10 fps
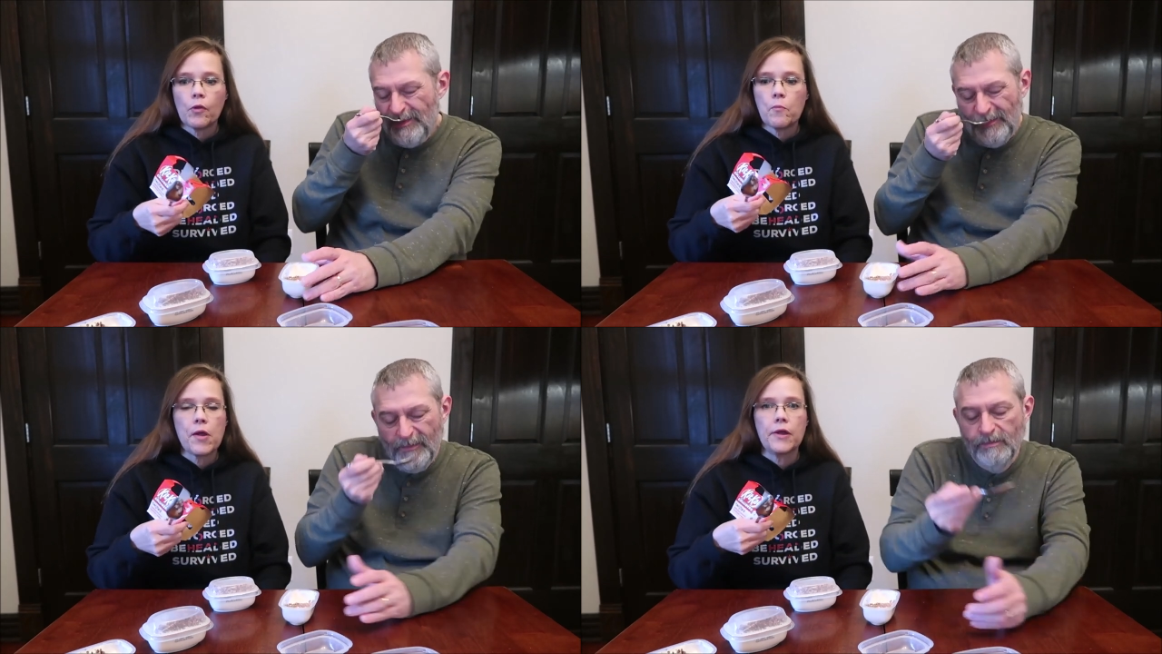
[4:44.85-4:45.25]

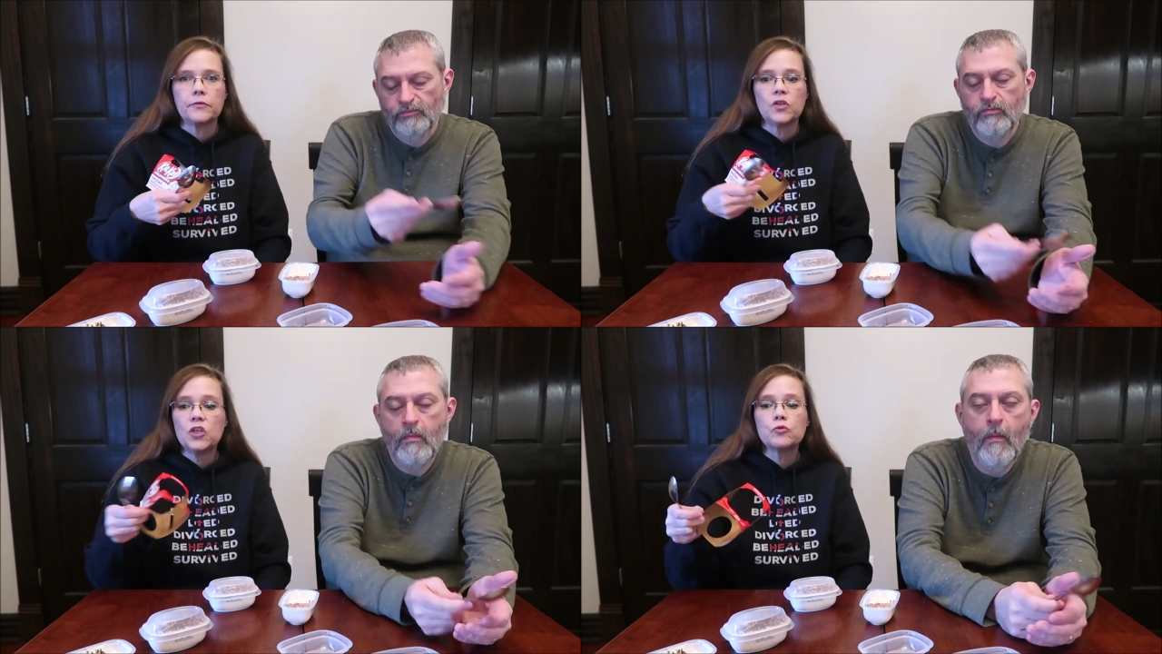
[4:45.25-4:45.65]

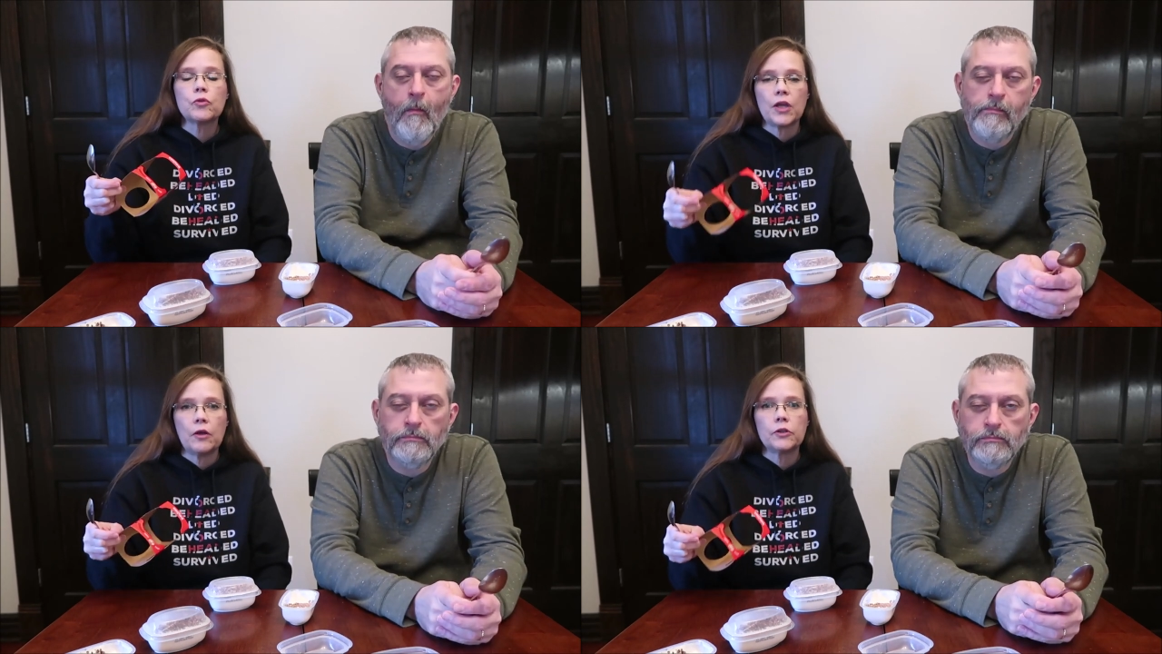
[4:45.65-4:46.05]
Speaker 1: But these were
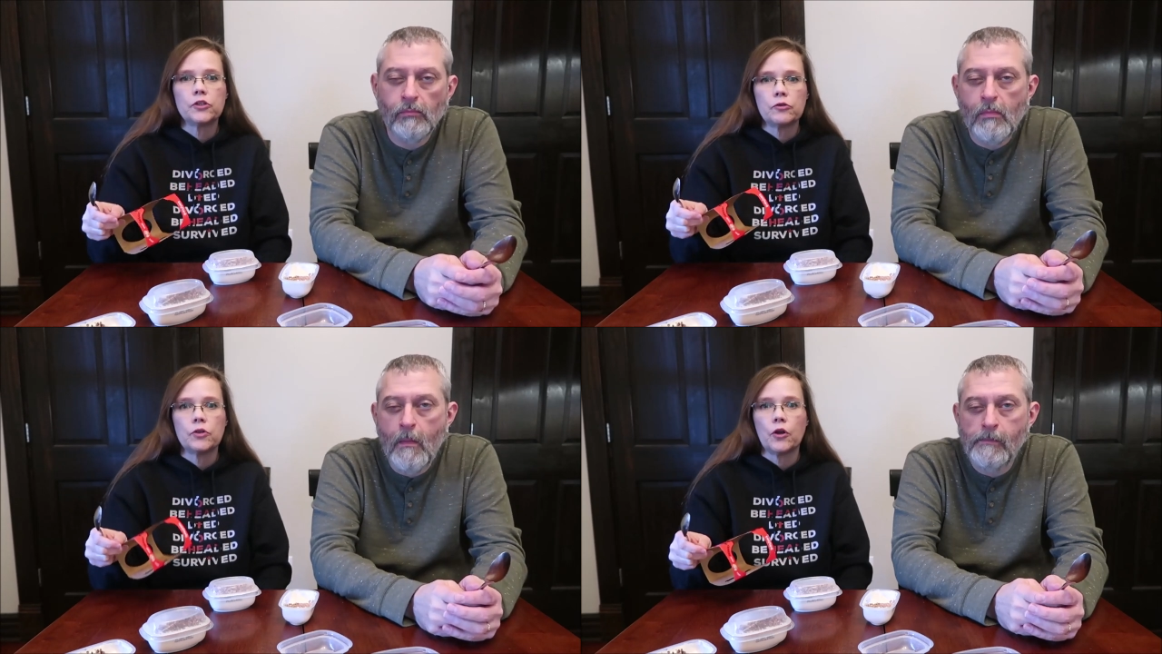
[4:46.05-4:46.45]
the only
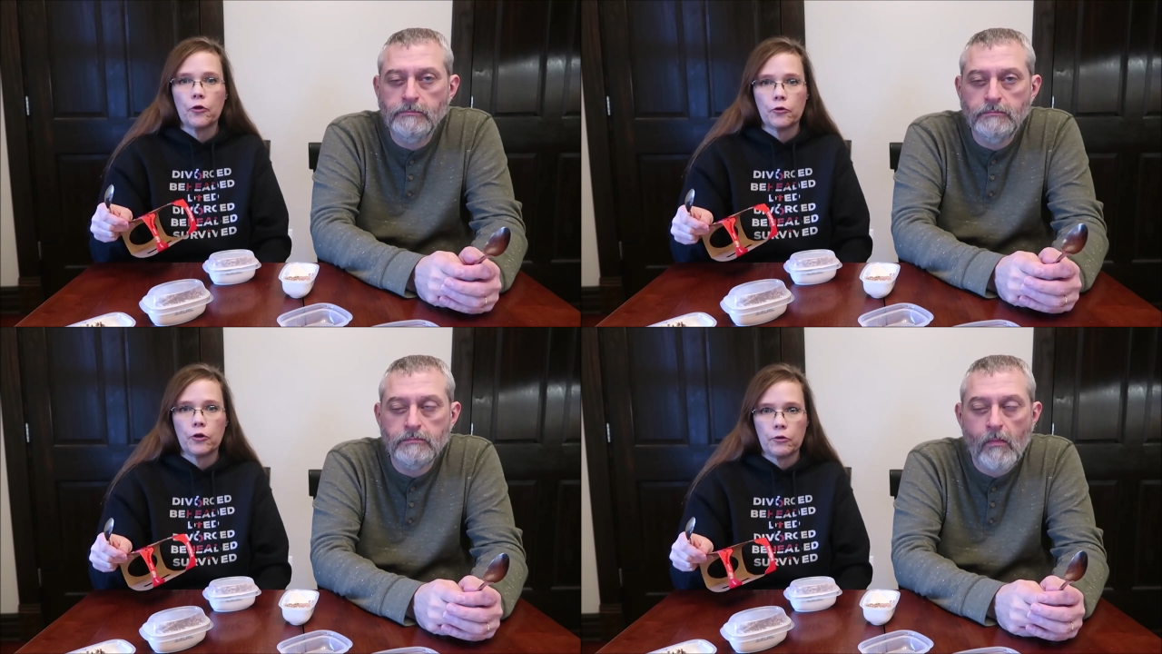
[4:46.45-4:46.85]
two that
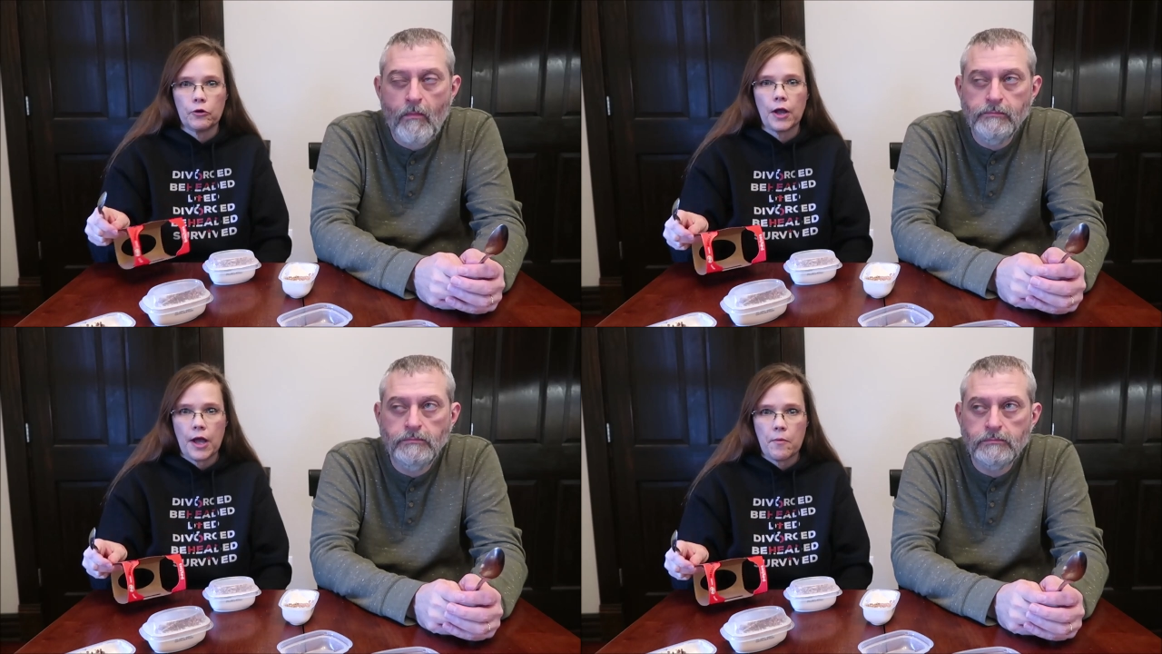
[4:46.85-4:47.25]
our
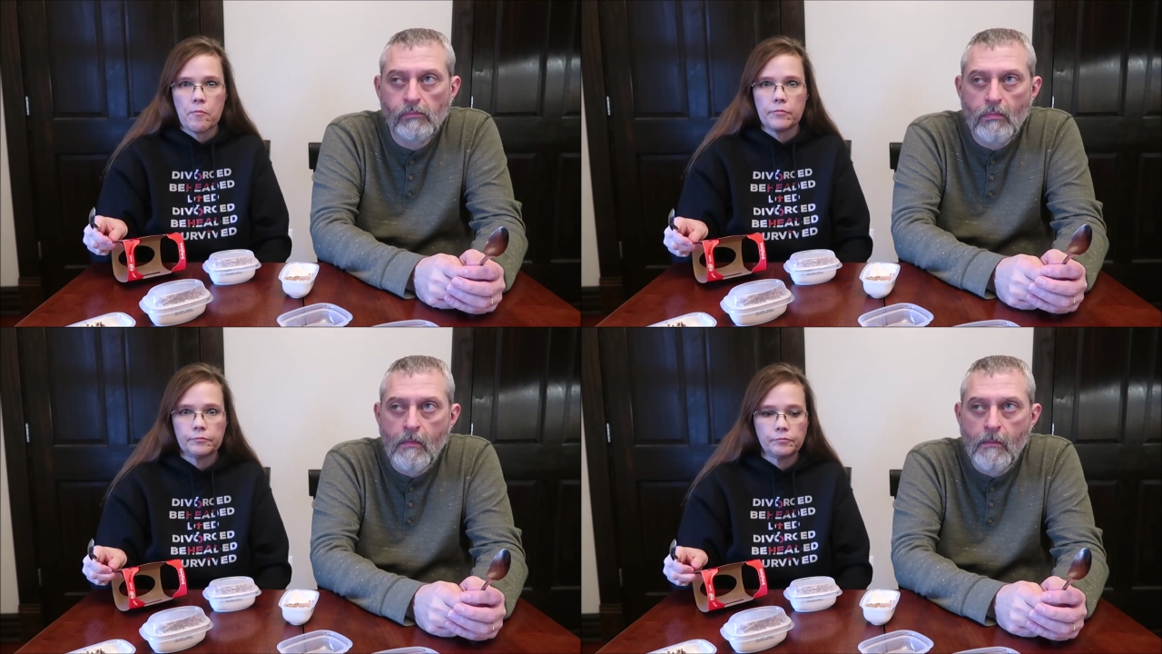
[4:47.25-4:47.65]
Kroger had.